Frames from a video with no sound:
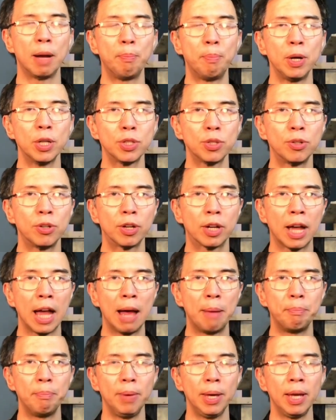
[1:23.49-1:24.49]
prisoner
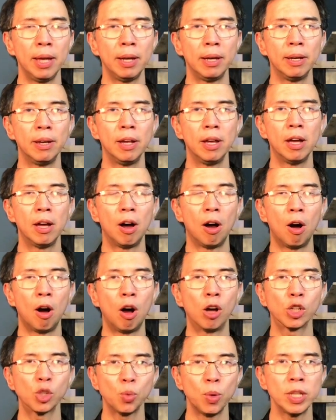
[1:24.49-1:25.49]
camp in
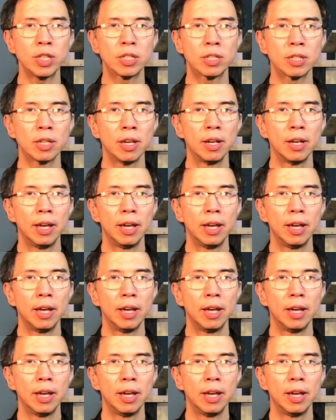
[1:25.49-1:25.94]
Auschwitz